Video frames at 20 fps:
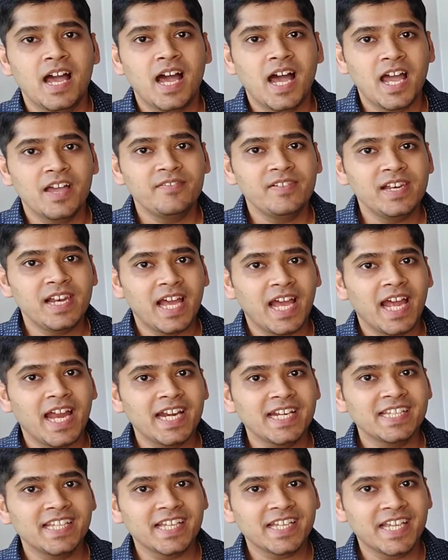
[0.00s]
I will
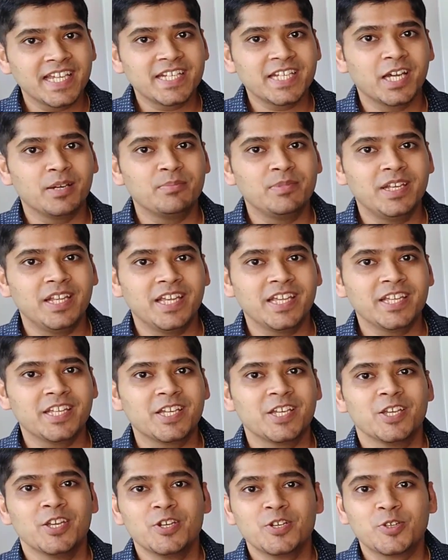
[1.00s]
add the GitHub
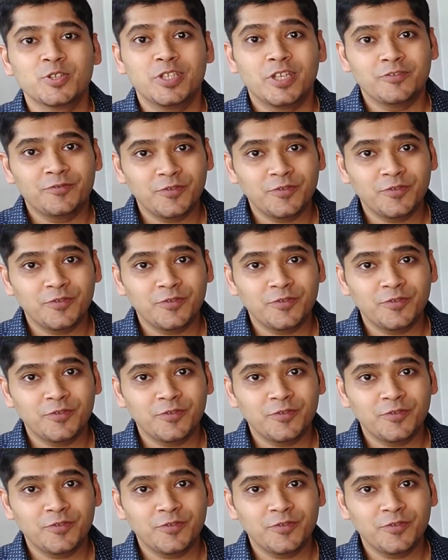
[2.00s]
link to the